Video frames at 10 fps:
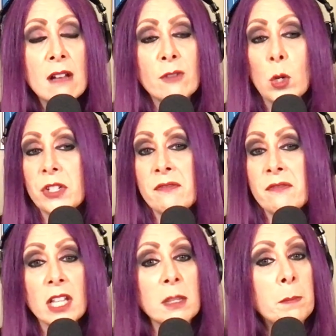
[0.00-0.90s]
Of course, they've
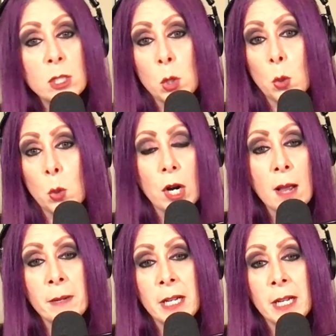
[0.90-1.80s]
got the big tour
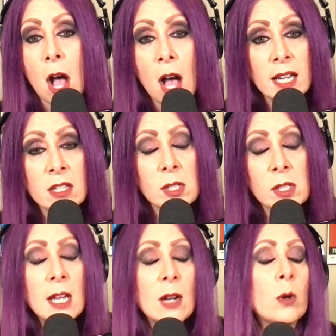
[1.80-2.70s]
coming in August
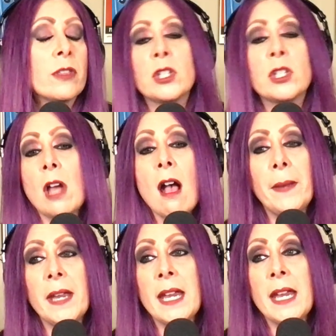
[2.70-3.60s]
with a
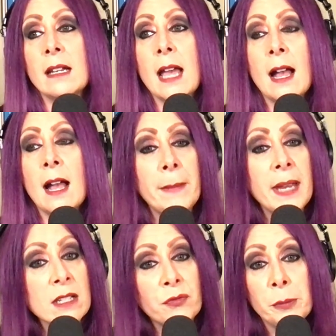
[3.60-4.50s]
stop in
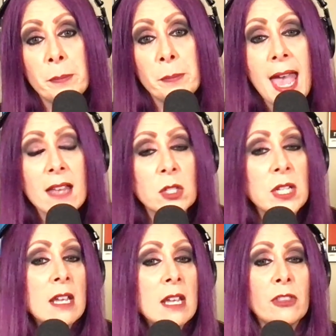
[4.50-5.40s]
Mansfield, Mass.
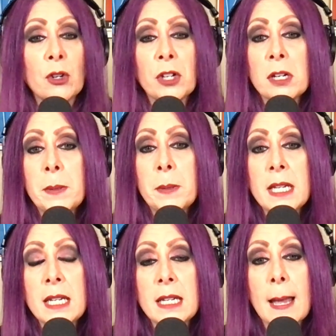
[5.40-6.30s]
They're going to
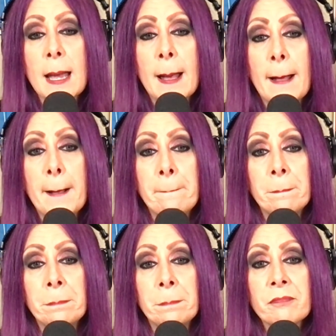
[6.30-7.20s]
be
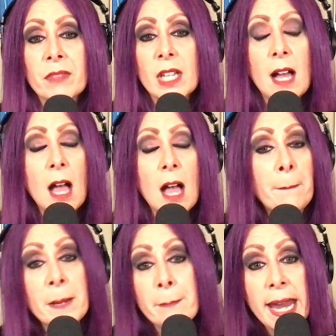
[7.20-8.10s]

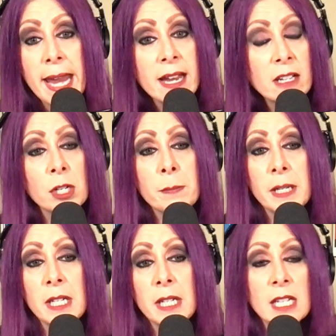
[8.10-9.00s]
up in Maine. They're going to
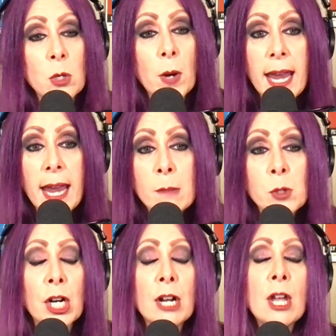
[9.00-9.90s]
be in New
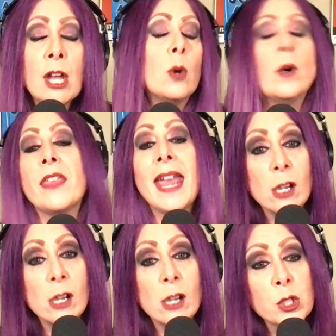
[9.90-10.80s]
Hampshire with
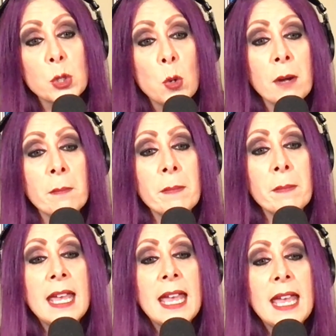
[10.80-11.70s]
Hailstorm.
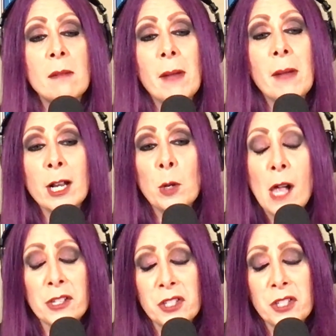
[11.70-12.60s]
And Michael
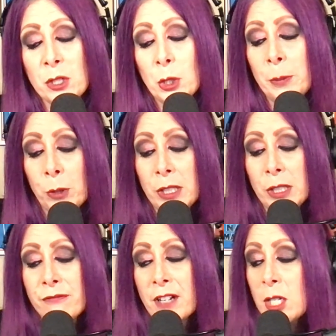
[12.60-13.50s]
Paulson told me a
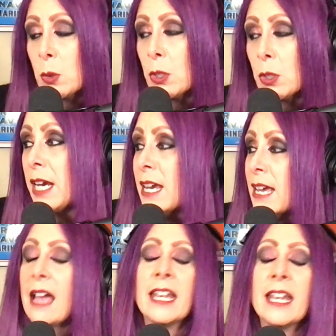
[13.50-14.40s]
really funny story.
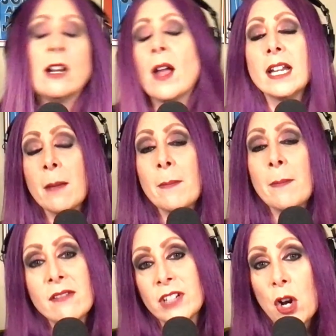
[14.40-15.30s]
You know, anytime
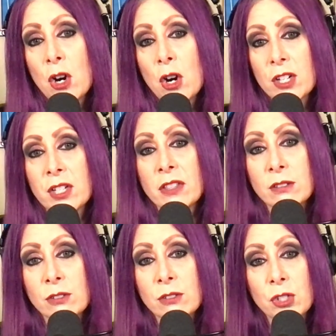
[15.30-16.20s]
I have a guitarist on
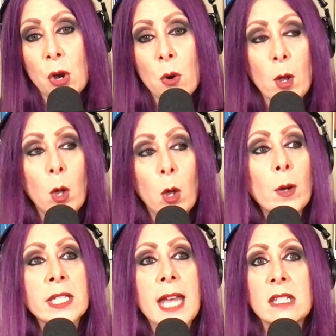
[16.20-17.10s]
the show, I
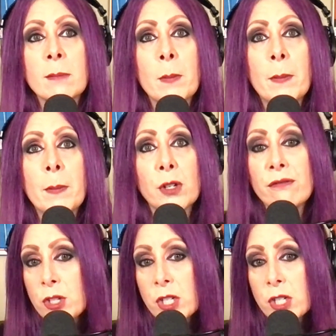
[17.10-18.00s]
always ask them about their
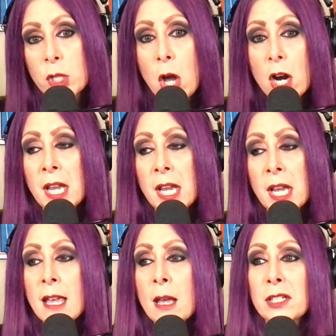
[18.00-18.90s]
first guitars,
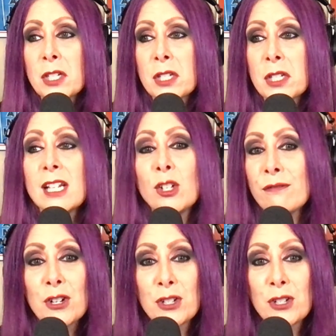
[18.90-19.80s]
because it's like your
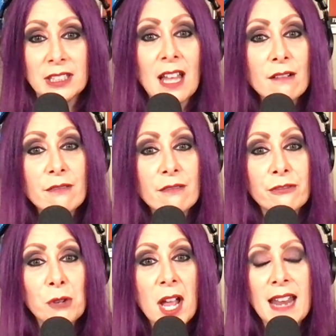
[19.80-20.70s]
first love,
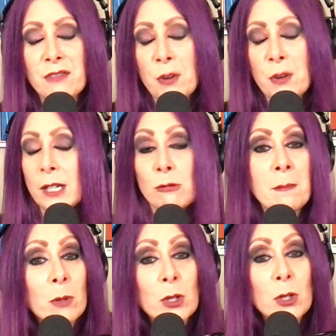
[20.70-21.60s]
right? Everybody
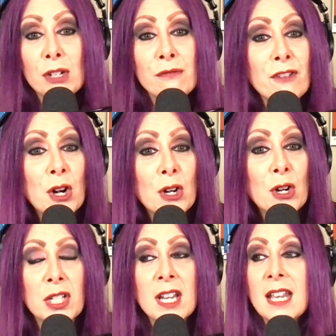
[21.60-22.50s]
remembers their
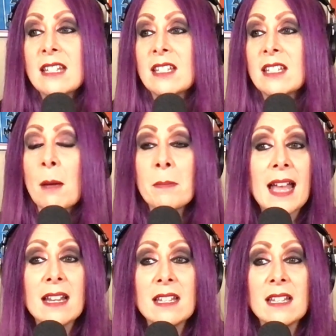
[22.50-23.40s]
first. Some
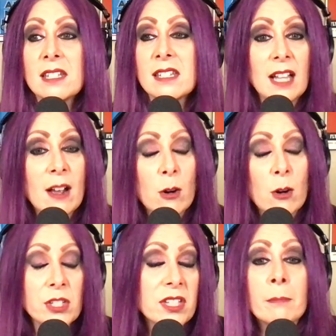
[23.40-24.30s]
guys still,
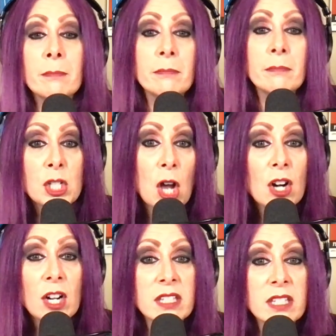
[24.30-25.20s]
or some
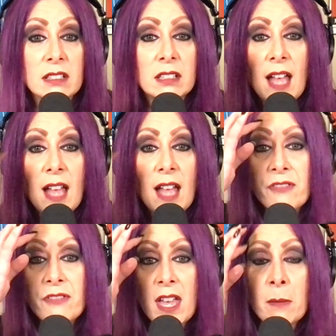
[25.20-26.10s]
guitarists still
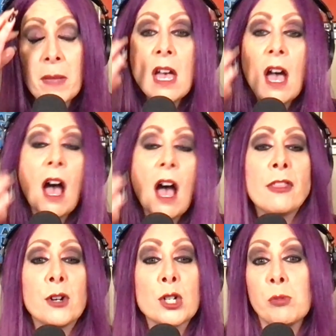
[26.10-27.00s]
have them.
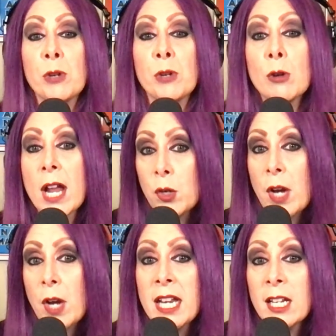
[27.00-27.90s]
Others regret
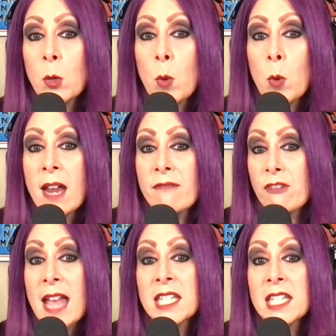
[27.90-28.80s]
trading it away
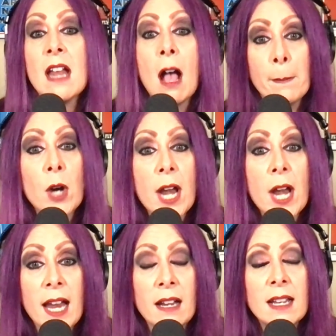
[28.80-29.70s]
as an
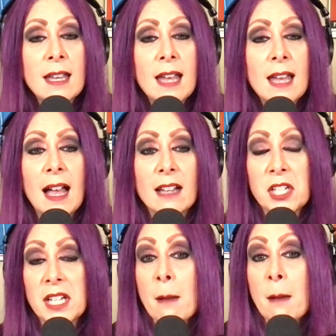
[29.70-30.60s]
upgrade
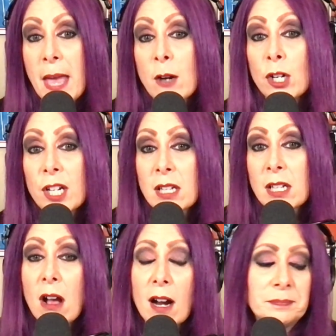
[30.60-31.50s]
to get a better
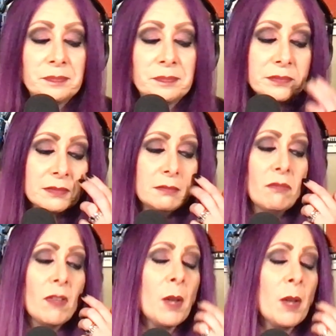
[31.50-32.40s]
guitar.
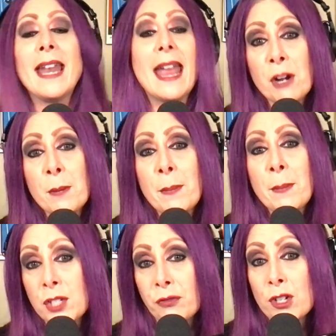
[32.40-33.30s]
But
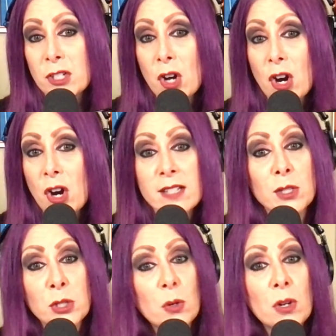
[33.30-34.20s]
everybody's first guitar has
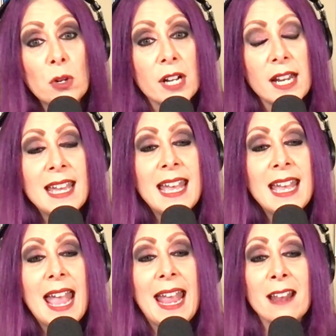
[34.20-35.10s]
a story.
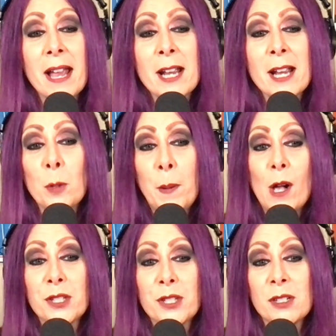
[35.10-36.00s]
And Michael
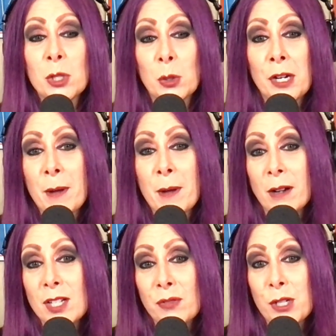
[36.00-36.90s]
Paulson's story about
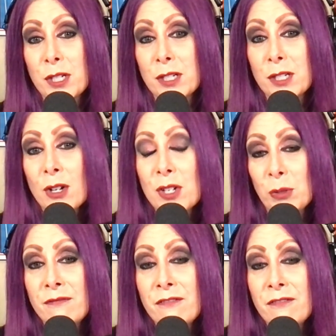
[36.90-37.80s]
his first guitar is
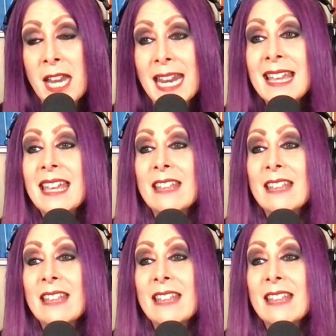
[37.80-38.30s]
really funny.